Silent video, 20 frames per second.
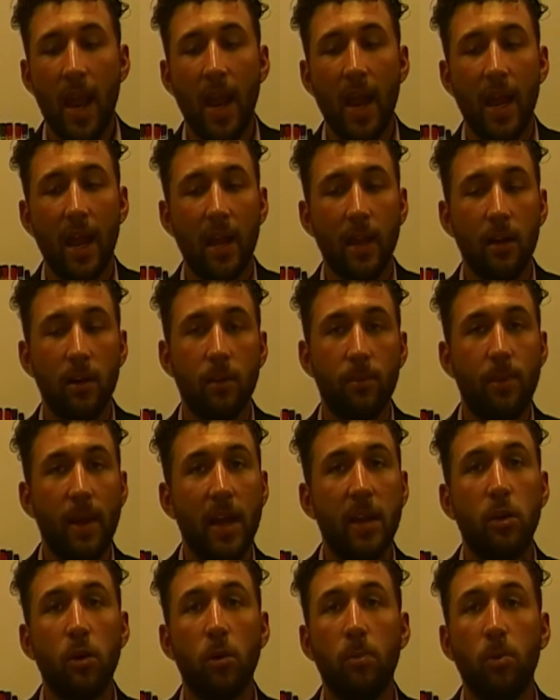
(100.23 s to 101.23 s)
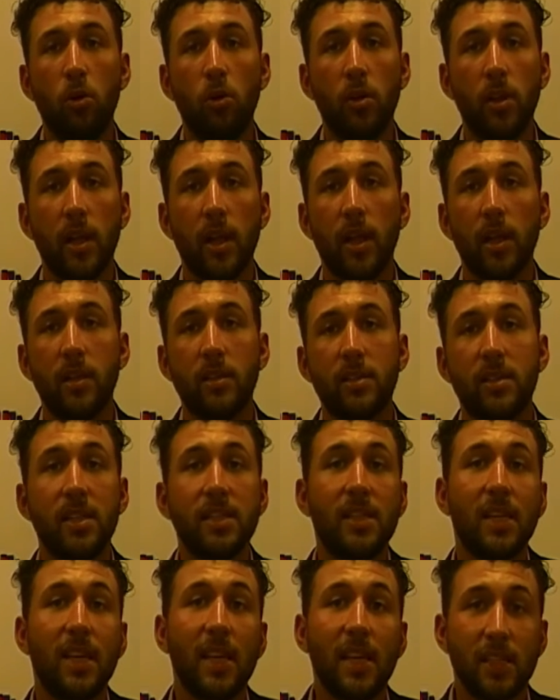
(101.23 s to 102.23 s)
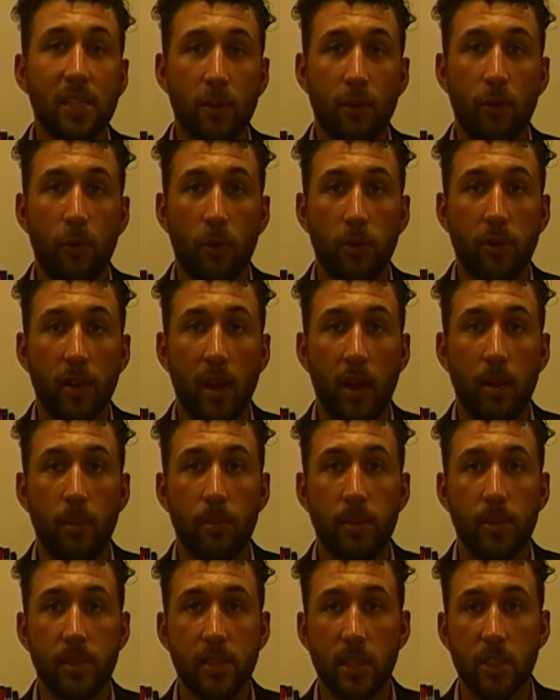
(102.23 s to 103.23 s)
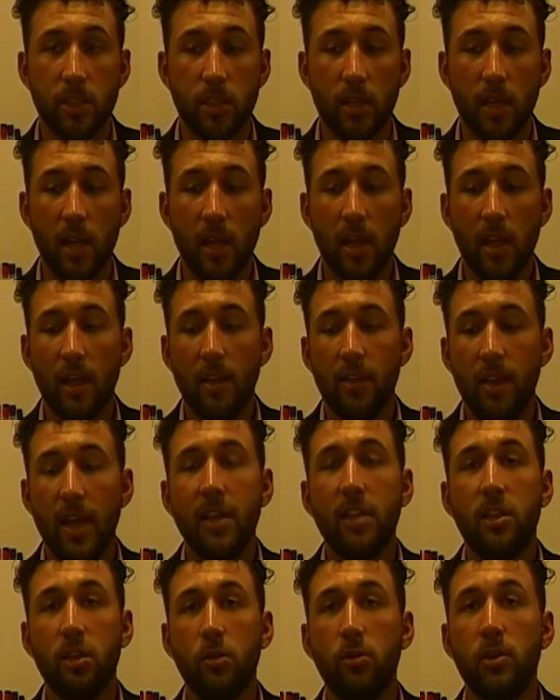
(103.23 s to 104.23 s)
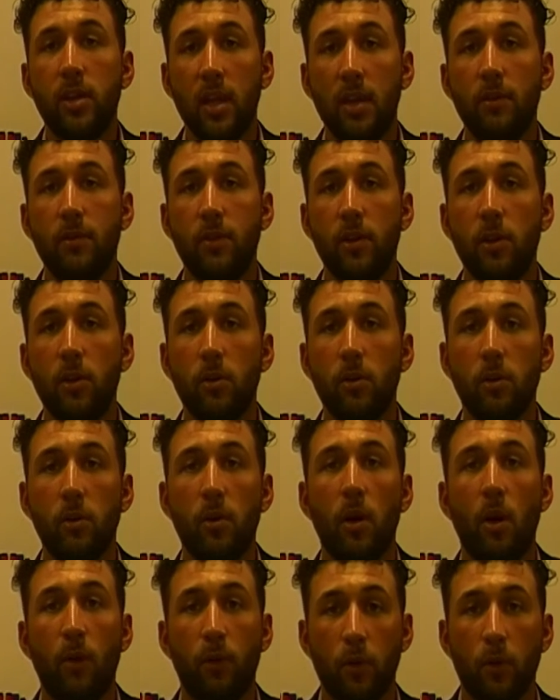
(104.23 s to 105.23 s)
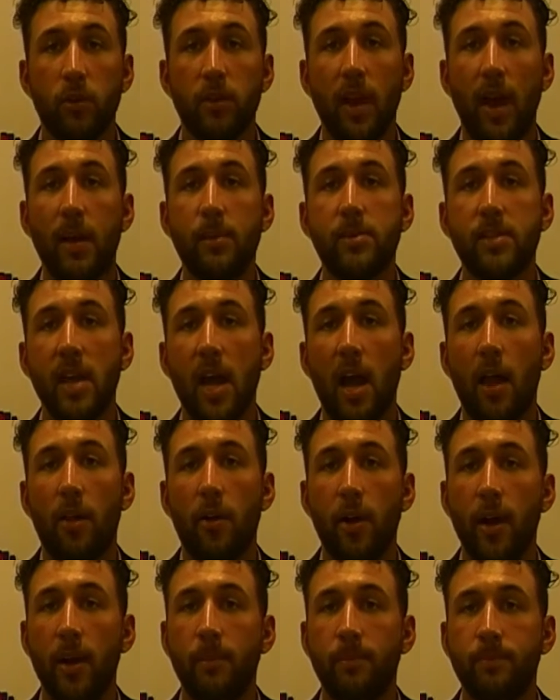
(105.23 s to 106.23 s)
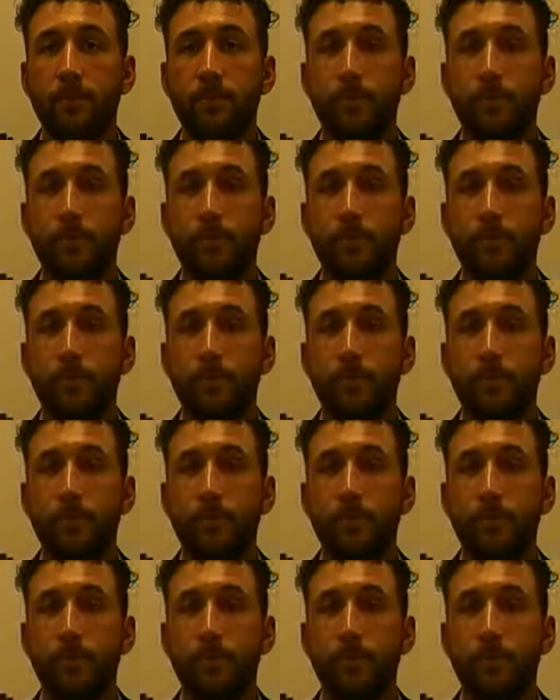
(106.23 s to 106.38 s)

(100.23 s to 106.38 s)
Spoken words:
And Pando Pooling, since it is a full-time position, they do give you a full-time salary.